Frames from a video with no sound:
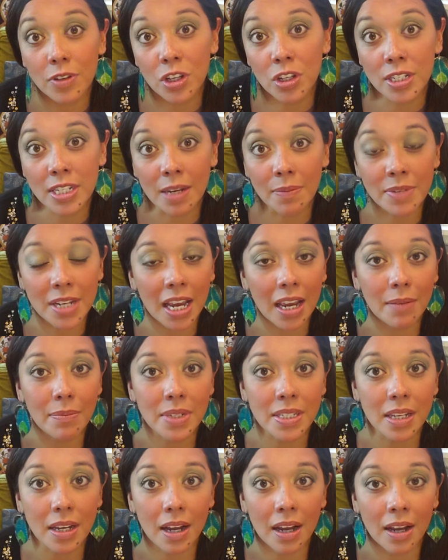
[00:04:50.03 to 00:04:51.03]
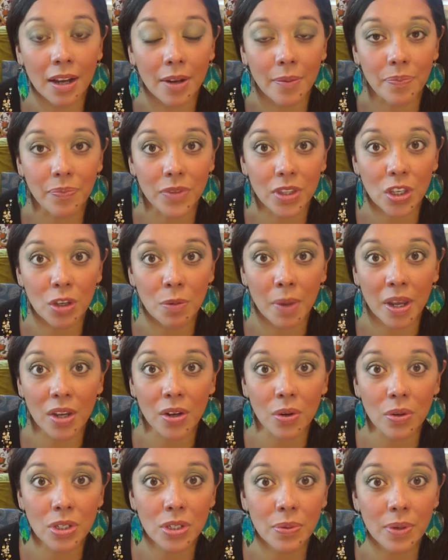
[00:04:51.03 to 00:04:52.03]
sometimes you might
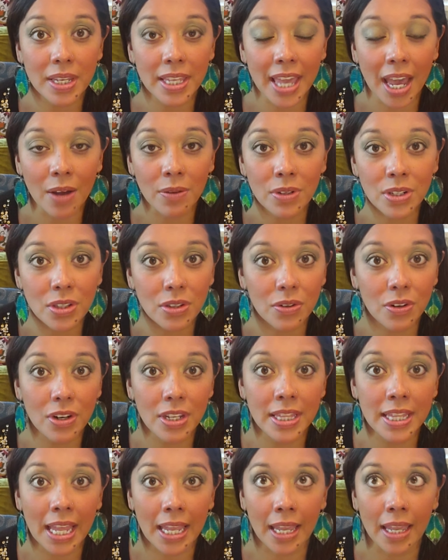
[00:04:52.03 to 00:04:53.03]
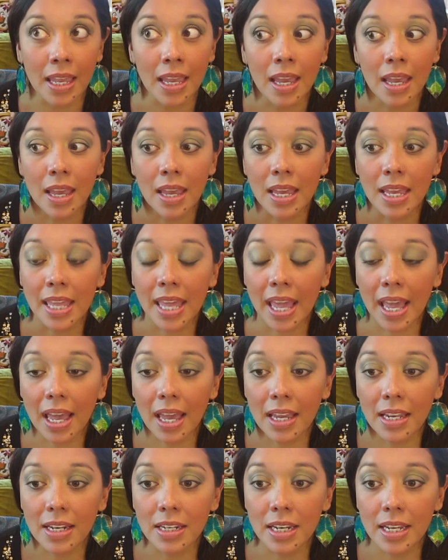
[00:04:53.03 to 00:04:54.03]
go to a counselor and they
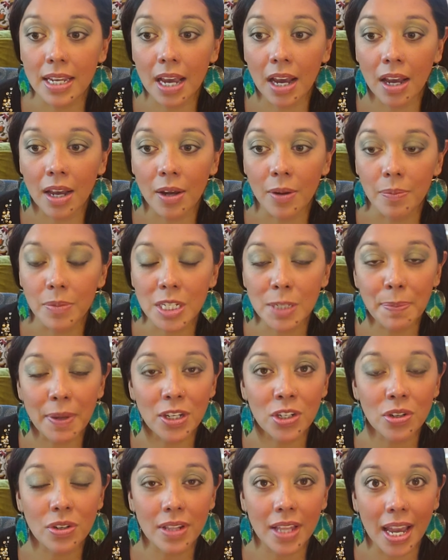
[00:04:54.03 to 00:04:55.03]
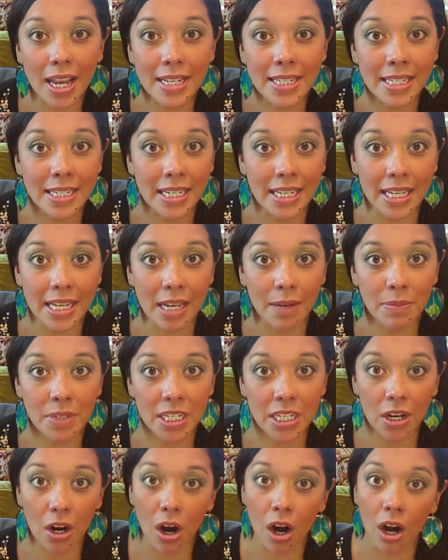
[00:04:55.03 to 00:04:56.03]
can specialize in
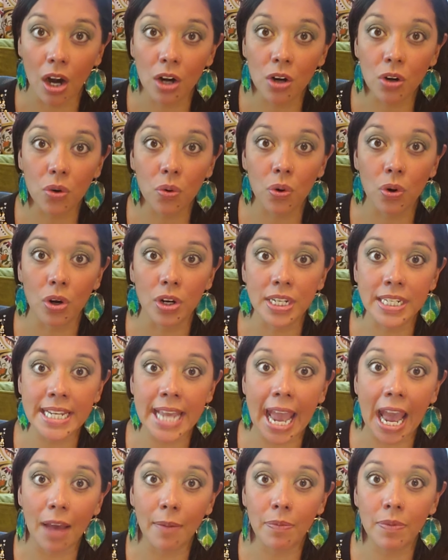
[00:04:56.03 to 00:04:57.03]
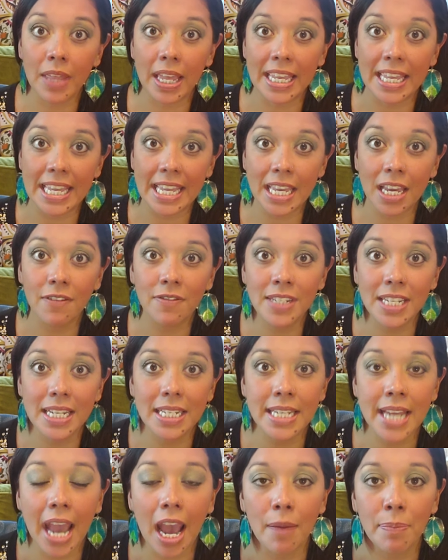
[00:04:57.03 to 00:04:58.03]
EMDR or like
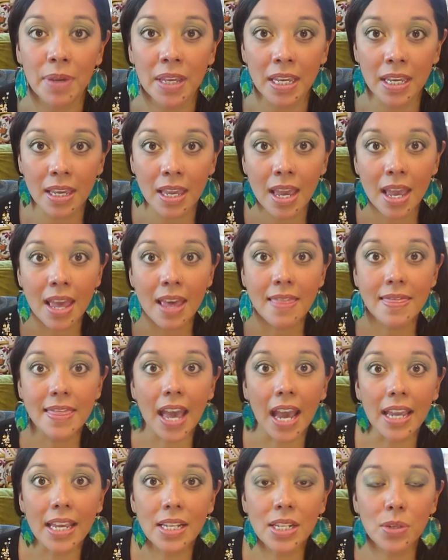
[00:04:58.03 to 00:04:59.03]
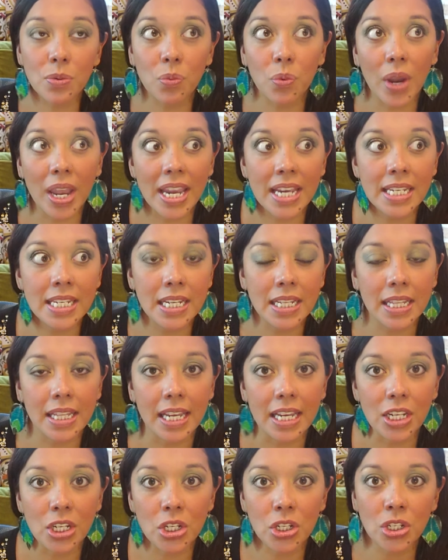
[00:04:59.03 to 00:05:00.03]
EFT tapping. That is a way to
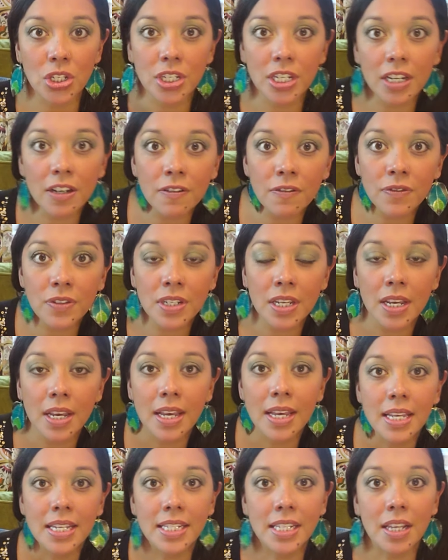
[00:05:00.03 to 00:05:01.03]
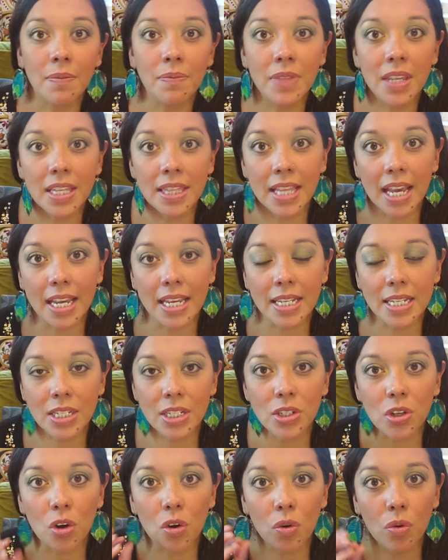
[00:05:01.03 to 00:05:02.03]
like shift something that is
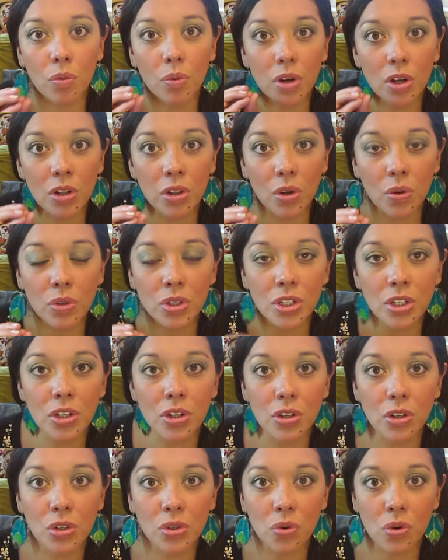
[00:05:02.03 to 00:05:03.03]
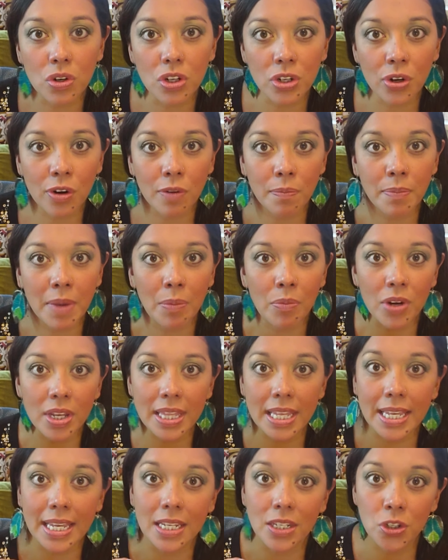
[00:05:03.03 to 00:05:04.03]
so close to your short-term memory
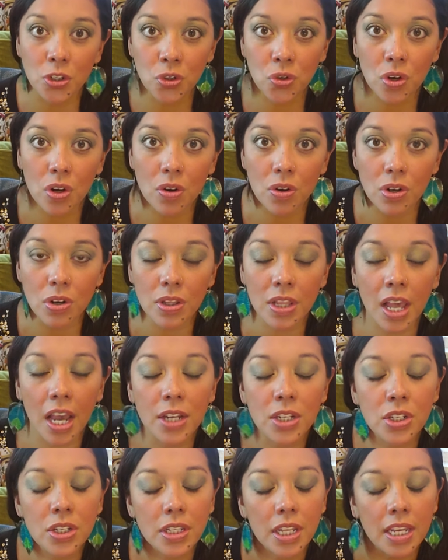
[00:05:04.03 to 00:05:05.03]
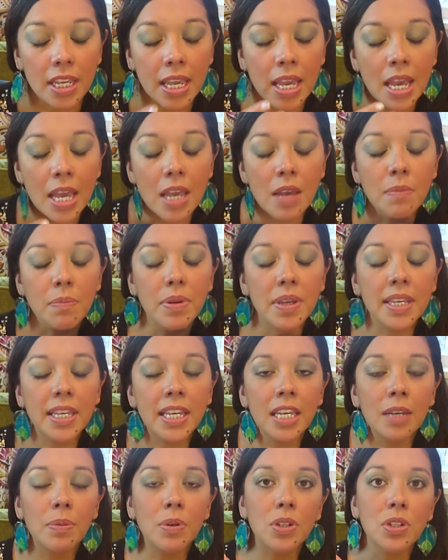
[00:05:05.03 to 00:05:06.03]
that gets triggered a lot, to like
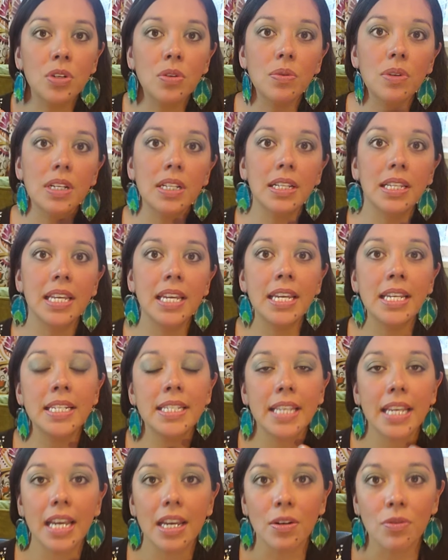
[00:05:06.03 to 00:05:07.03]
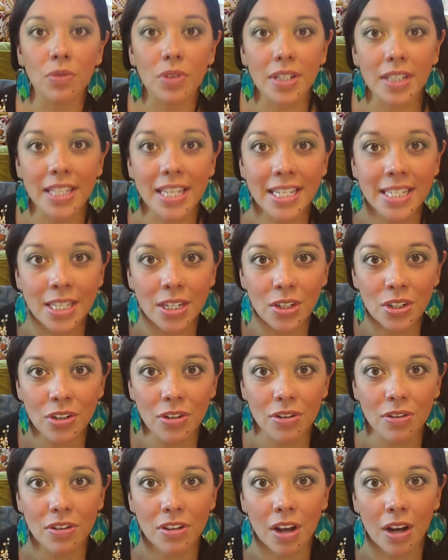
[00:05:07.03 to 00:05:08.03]
be able to release it and release it to
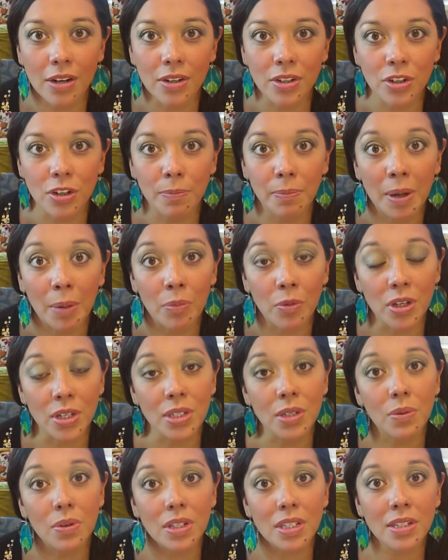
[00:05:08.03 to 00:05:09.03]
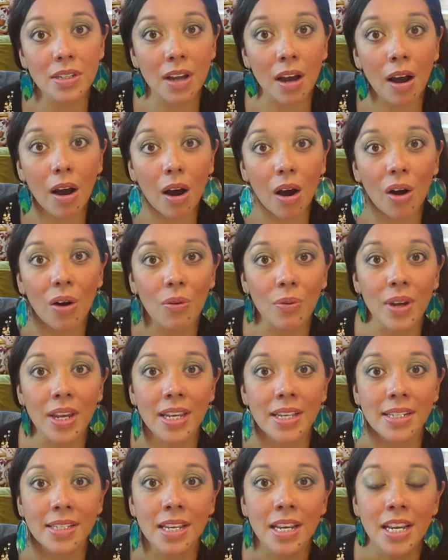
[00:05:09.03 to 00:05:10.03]
your long-term memory, so it's not
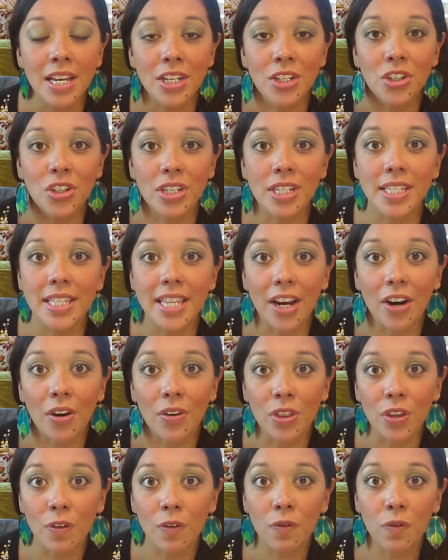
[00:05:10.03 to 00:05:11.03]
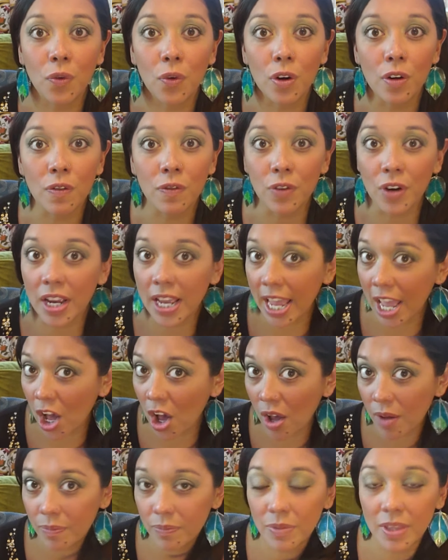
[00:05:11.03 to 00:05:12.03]
always just there on the forefront,
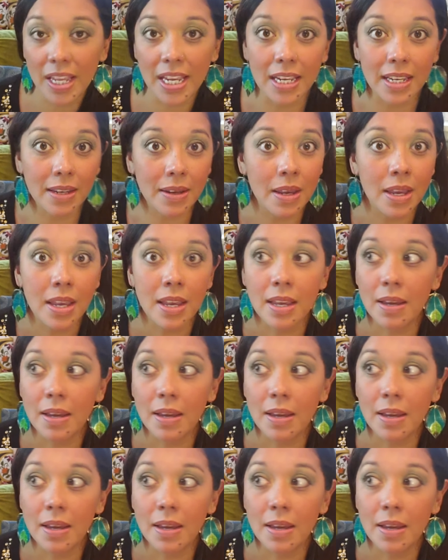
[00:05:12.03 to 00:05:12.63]
like